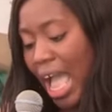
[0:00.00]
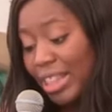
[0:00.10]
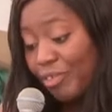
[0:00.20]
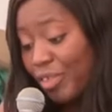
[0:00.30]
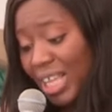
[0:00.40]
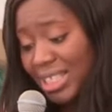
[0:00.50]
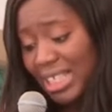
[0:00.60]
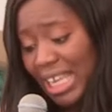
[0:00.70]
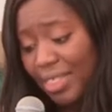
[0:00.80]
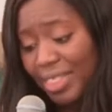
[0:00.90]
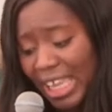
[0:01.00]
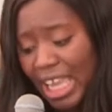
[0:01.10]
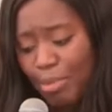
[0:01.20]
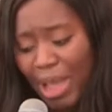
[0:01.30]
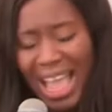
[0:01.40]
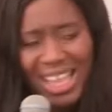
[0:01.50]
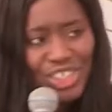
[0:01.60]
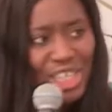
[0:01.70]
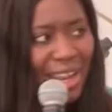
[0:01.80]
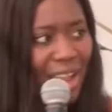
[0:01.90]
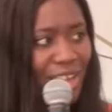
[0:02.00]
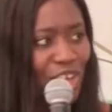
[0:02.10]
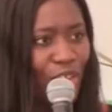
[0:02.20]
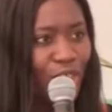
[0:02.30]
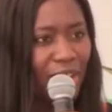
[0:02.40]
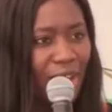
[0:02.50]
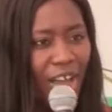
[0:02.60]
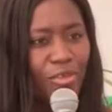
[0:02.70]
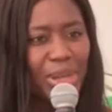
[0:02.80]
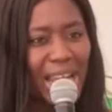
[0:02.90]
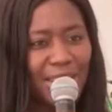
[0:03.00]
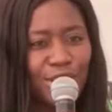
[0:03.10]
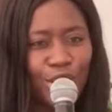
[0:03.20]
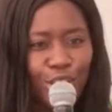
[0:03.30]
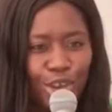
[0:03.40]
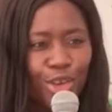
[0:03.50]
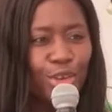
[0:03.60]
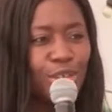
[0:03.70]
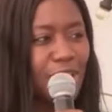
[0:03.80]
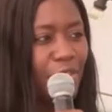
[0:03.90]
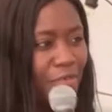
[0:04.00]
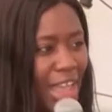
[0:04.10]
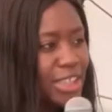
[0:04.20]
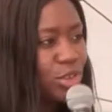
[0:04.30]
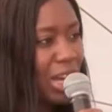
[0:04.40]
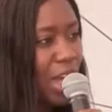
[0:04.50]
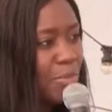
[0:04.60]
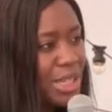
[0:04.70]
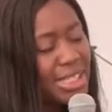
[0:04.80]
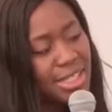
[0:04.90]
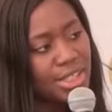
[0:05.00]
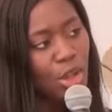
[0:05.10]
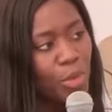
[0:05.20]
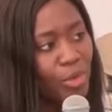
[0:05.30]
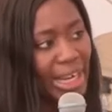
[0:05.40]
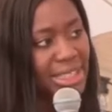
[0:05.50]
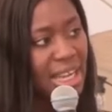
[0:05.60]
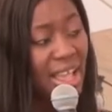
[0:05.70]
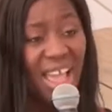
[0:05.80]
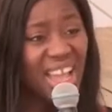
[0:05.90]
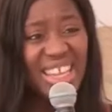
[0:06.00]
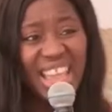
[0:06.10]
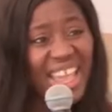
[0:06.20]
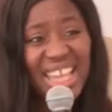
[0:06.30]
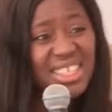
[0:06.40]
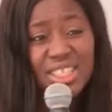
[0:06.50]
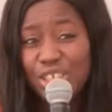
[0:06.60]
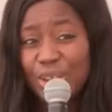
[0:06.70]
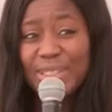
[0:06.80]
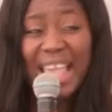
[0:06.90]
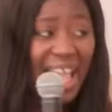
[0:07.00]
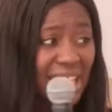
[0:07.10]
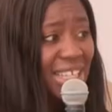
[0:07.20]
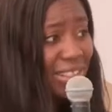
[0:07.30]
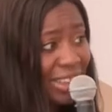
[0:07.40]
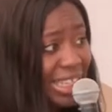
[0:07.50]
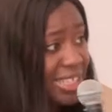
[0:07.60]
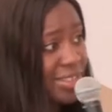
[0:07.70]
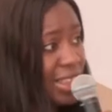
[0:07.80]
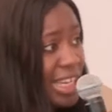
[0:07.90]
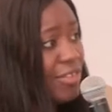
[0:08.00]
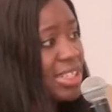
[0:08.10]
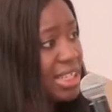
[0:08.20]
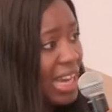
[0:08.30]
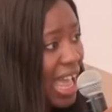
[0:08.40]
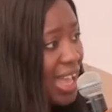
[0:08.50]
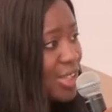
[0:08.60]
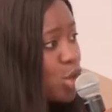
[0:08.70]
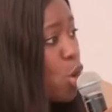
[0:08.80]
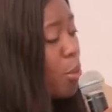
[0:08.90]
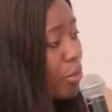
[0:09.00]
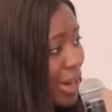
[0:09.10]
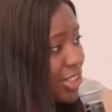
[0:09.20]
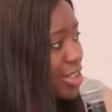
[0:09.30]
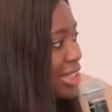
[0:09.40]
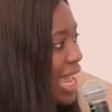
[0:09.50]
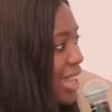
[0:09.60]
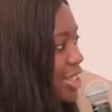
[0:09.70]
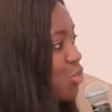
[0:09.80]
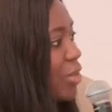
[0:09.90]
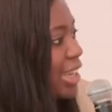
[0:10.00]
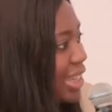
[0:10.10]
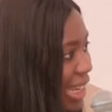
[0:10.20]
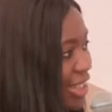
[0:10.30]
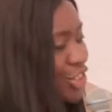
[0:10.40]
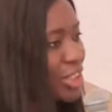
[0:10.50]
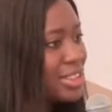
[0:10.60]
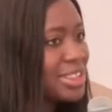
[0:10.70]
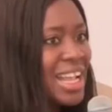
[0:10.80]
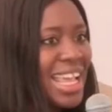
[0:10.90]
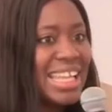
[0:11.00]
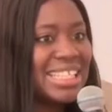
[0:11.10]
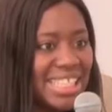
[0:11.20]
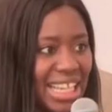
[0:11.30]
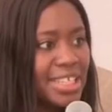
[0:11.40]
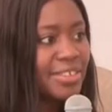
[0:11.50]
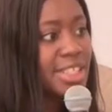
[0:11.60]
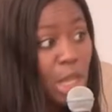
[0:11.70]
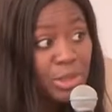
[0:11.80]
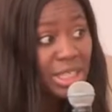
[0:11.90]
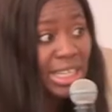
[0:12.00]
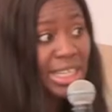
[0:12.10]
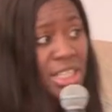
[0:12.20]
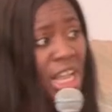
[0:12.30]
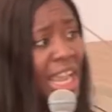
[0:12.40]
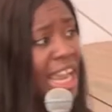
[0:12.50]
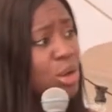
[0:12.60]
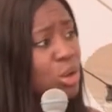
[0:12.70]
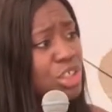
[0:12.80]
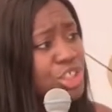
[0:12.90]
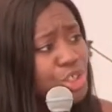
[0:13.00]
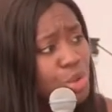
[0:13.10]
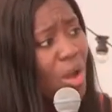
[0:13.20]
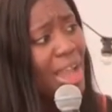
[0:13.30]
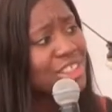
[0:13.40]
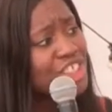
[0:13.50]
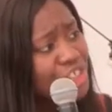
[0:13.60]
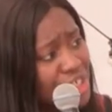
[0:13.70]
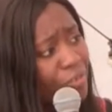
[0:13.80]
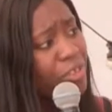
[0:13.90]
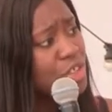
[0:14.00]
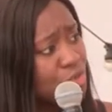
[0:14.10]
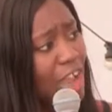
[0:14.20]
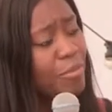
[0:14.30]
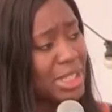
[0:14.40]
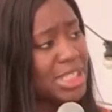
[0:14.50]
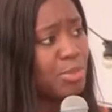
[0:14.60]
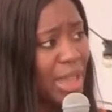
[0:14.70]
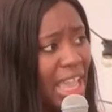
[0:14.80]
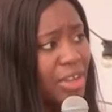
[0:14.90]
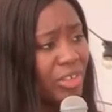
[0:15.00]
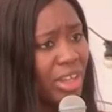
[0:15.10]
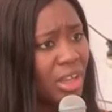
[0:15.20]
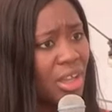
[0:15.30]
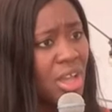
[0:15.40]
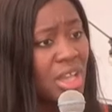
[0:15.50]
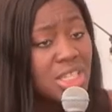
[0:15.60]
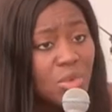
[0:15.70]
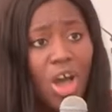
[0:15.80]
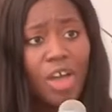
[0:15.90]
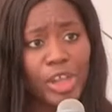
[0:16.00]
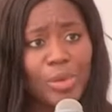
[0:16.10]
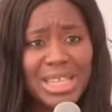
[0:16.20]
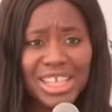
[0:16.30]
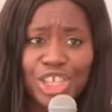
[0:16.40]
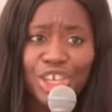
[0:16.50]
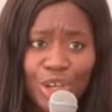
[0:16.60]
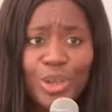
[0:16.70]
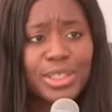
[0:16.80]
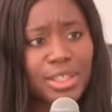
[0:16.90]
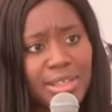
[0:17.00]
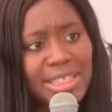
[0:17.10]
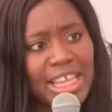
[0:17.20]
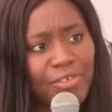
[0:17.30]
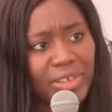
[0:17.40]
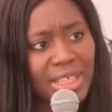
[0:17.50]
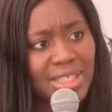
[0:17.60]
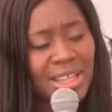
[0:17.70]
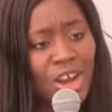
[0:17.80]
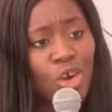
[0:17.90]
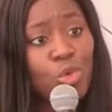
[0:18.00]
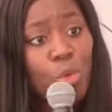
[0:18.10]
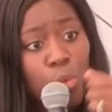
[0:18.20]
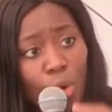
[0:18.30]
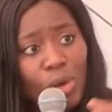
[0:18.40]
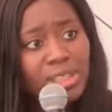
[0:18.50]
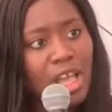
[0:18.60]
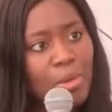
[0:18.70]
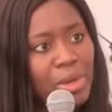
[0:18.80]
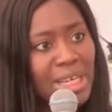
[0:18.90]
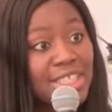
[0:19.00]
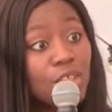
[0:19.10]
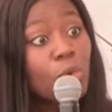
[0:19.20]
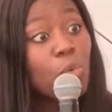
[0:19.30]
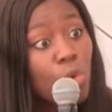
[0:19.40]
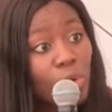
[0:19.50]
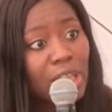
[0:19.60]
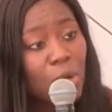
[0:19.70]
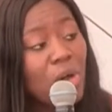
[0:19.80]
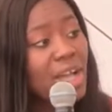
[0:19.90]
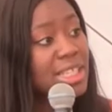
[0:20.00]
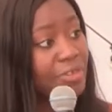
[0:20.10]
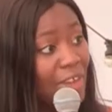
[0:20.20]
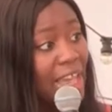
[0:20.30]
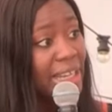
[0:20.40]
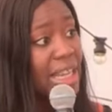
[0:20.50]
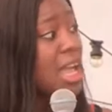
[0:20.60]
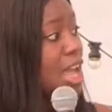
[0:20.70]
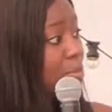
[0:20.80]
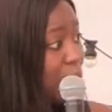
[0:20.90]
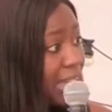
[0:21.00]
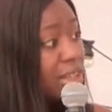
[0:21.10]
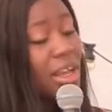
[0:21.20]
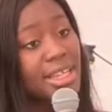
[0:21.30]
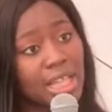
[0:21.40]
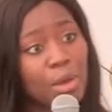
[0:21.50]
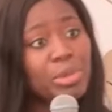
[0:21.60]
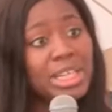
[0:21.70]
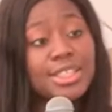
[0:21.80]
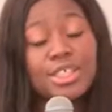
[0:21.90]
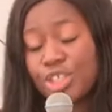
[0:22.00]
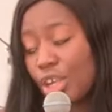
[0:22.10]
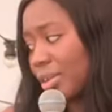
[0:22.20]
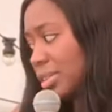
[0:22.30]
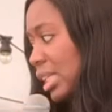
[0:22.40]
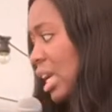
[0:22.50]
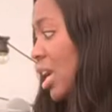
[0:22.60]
And firstly, thinking about actually, you know, the government has a huge effect on how businesses operate. And yet it doesn't use any of the levers that it has, corporation tax, regulations, incentive subsidies, in order to try and shift and drive business behavior. So our view is actually use those levers, reward companies that reward their workers fairly and penalize companies that don't.